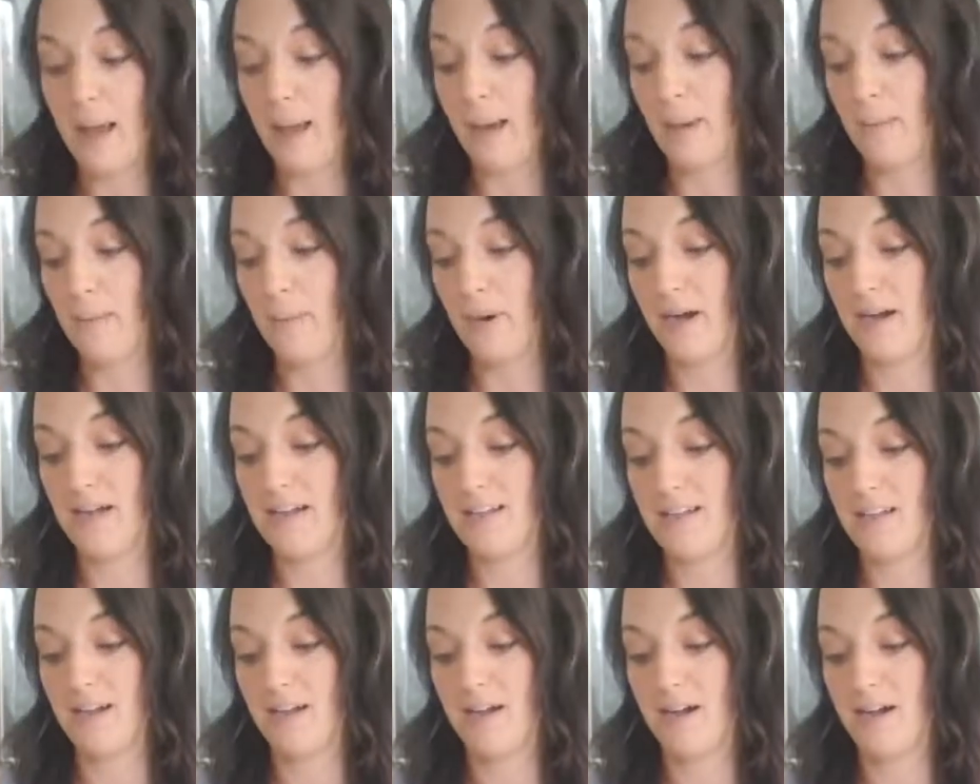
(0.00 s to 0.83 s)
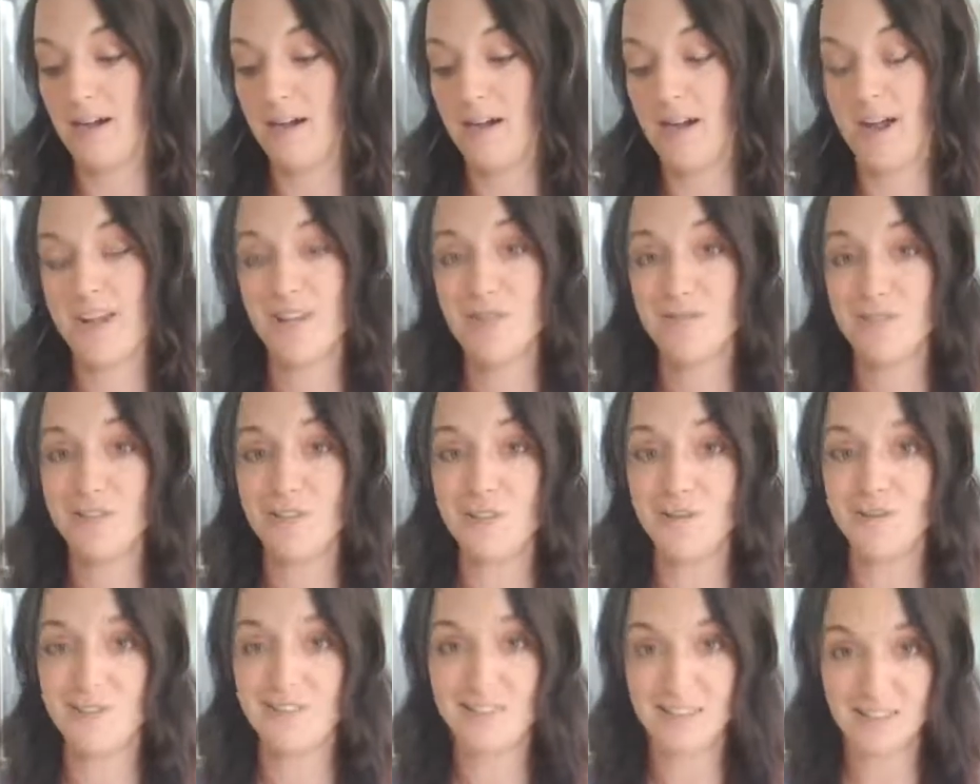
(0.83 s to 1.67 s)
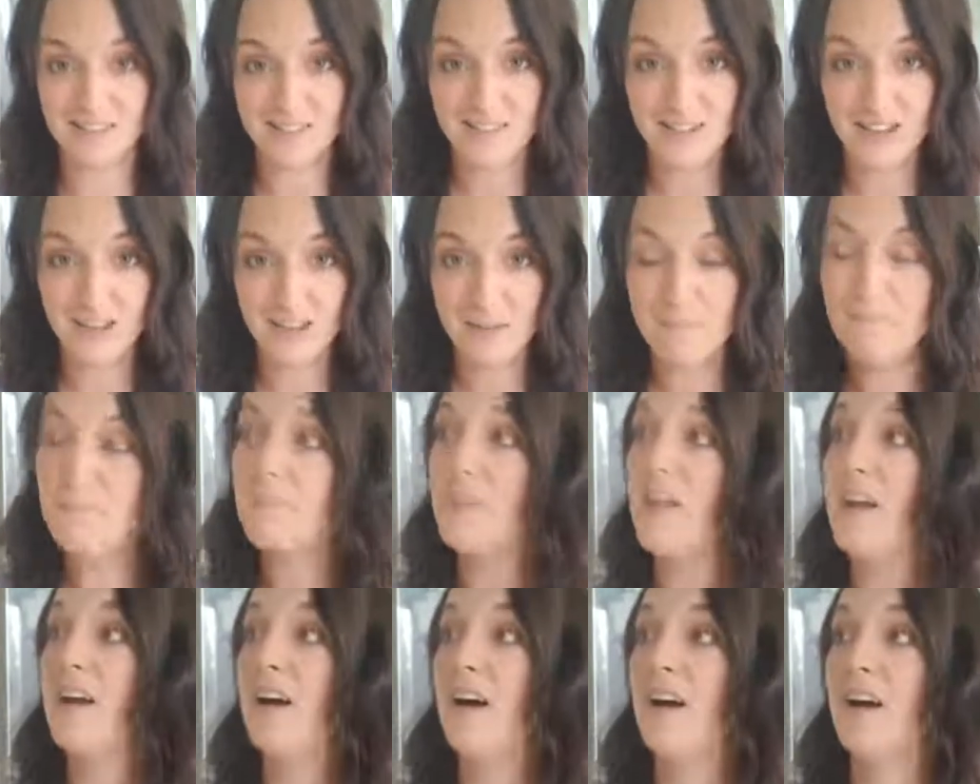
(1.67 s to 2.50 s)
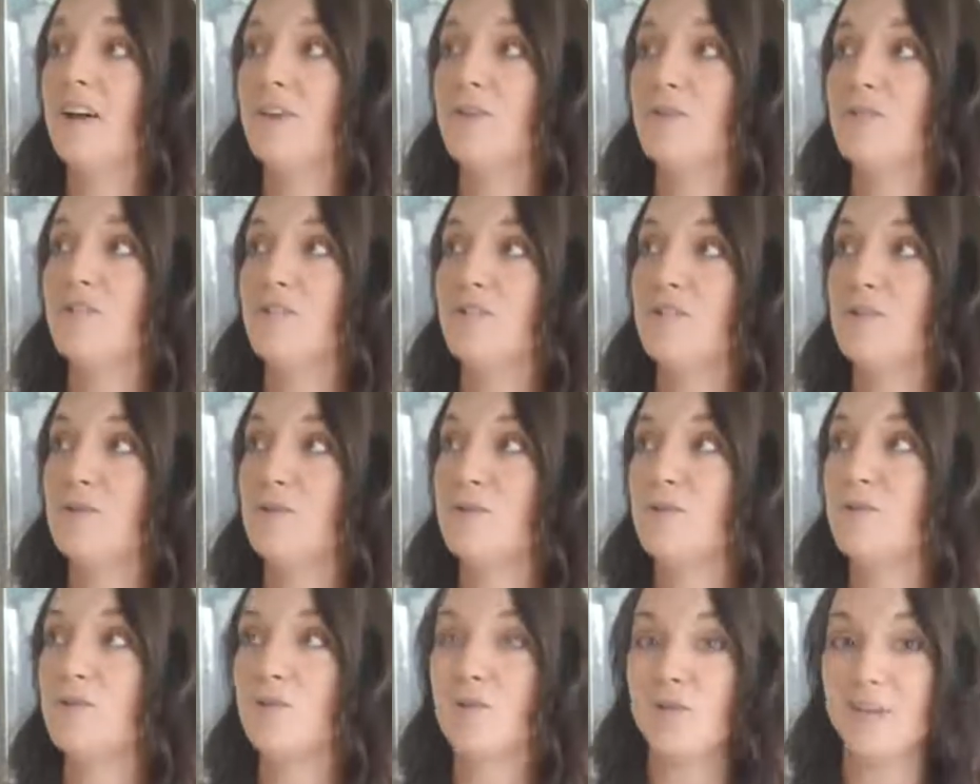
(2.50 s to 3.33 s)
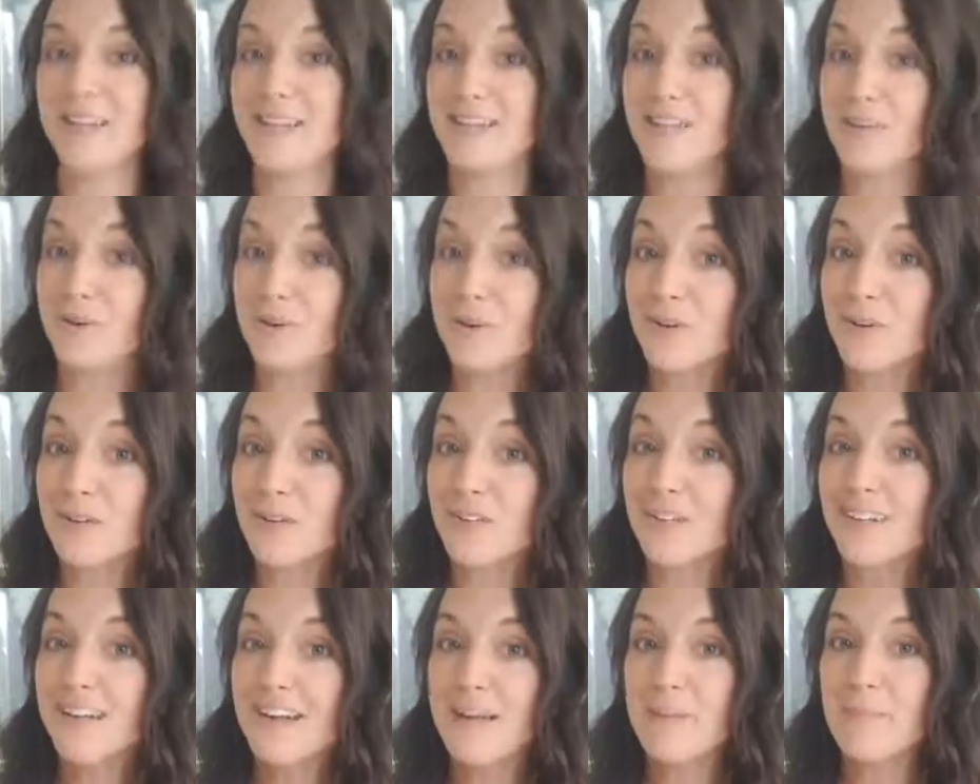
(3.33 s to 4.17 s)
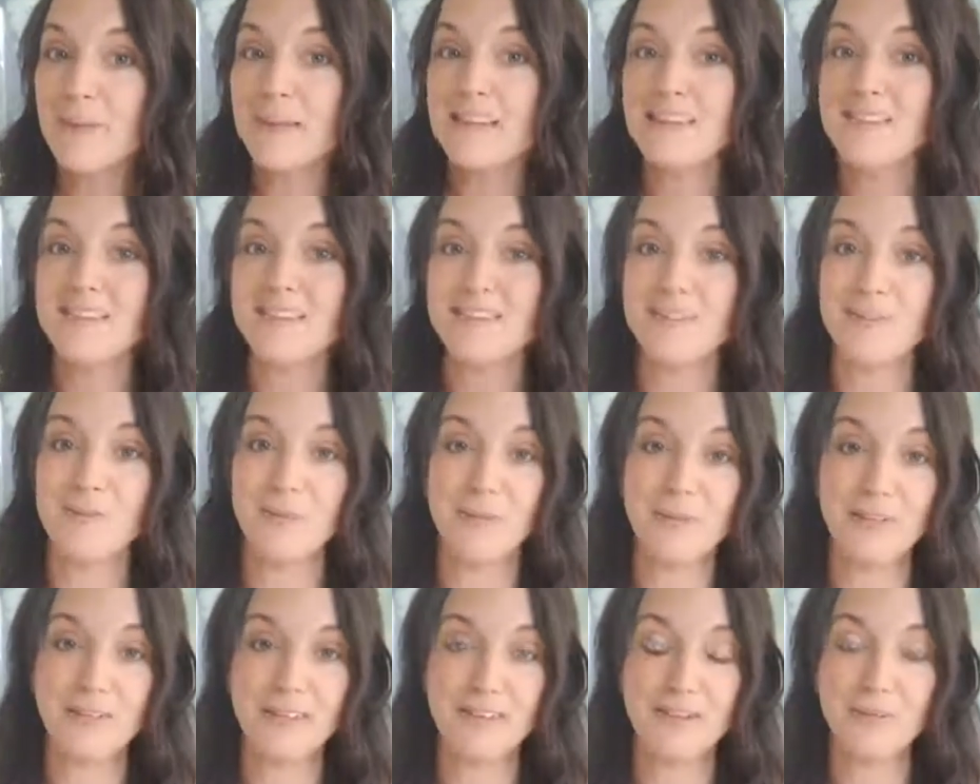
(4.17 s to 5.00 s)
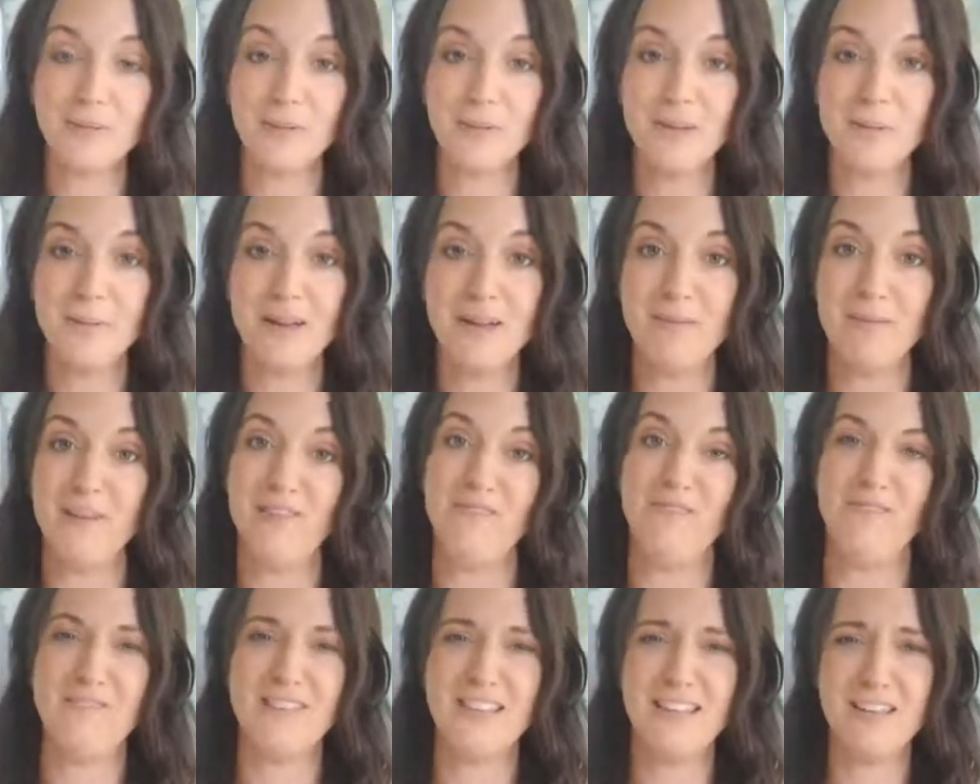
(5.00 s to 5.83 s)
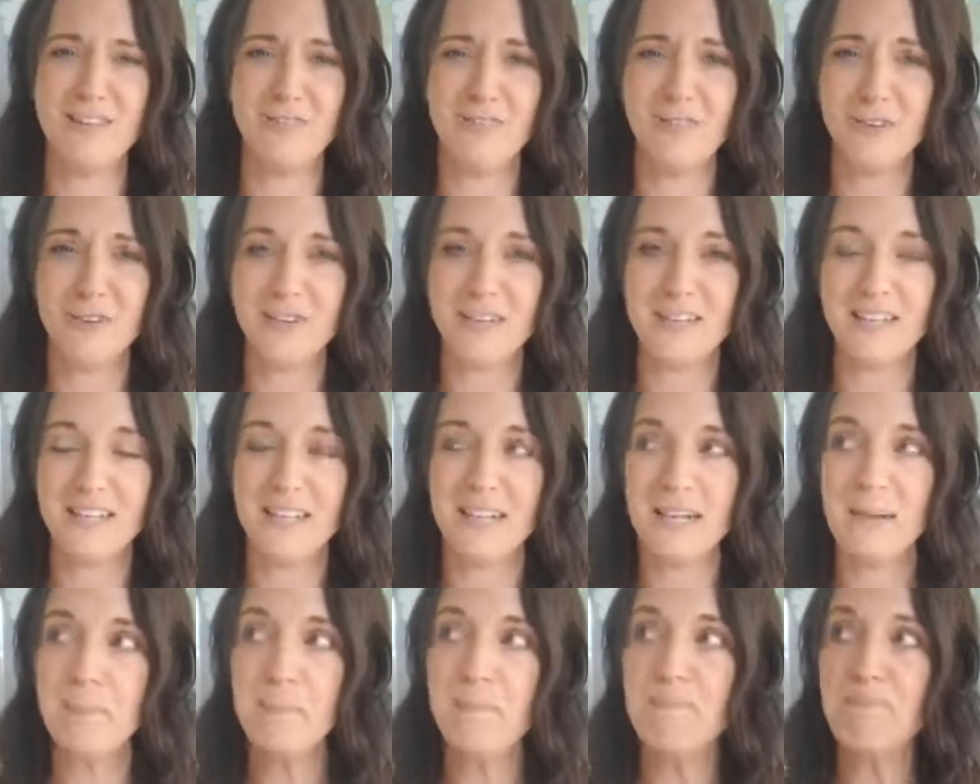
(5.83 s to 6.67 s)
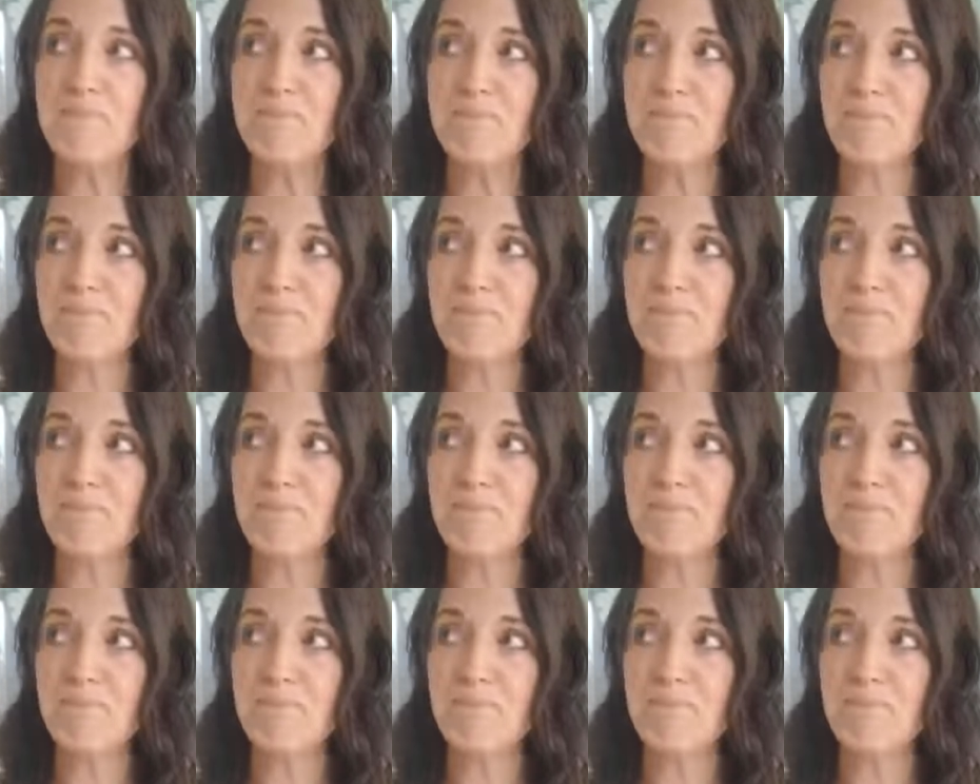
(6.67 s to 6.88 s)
but I used to use Sensodyne. I used to use Colgate Total because that's the only thing that really made my teeth feel clean.